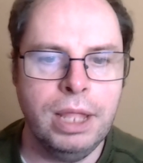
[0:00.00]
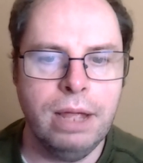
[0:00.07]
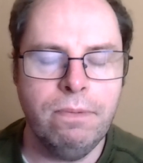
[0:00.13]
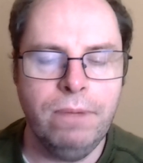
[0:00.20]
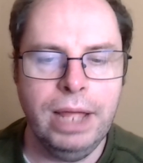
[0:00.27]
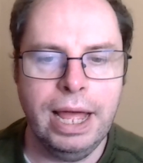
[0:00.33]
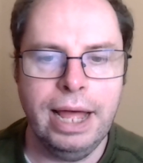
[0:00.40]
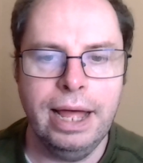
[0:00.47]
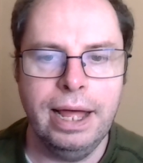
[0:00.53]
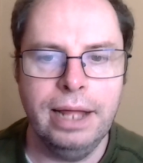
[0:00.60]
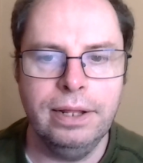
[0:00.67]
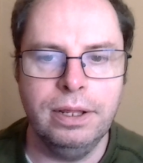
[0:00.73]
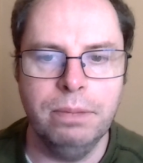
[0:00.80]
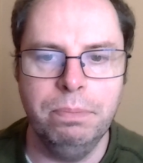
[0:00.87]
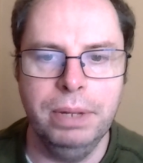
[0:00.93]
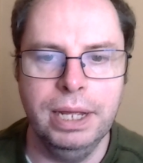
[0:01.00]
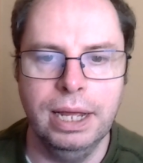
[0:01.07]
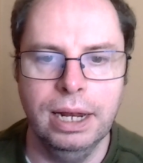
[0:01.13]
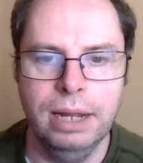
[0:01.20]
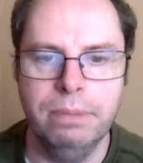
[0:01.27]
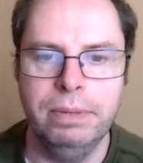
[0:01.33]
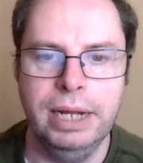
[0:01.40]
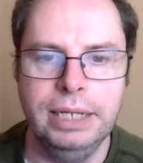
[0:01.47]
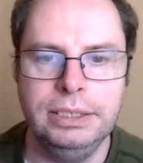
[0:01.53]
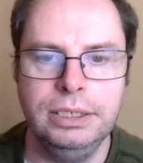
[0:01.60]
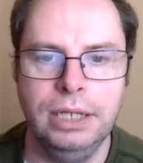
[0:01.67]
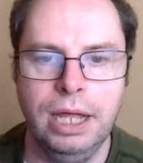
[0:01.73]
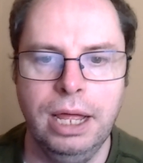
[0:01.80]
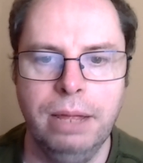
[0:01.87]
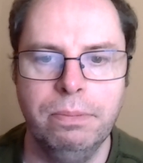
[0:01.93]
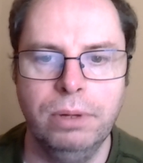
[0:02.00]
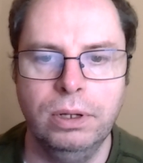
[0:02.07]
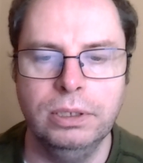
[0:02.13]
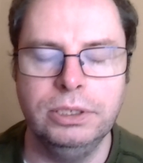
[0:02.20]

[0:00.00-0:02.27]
Then we had the big elimination game,